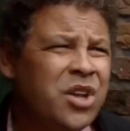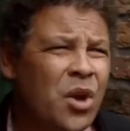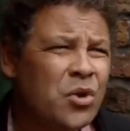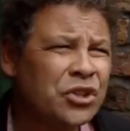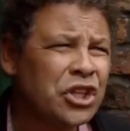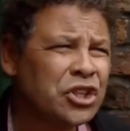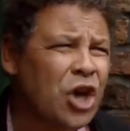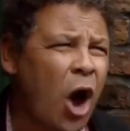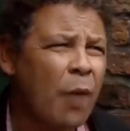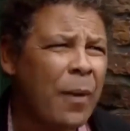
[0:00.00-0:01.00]
Lose your
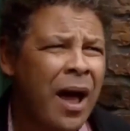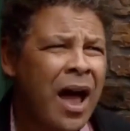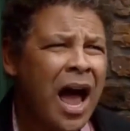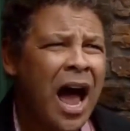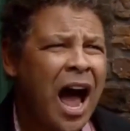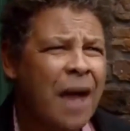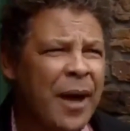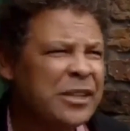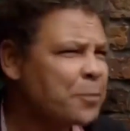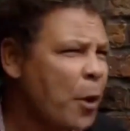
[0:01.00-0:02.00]
job?
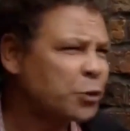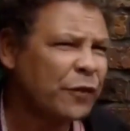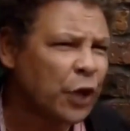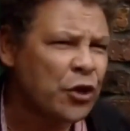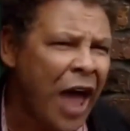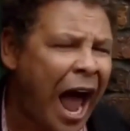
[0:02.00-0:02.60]
How am I supposed to have done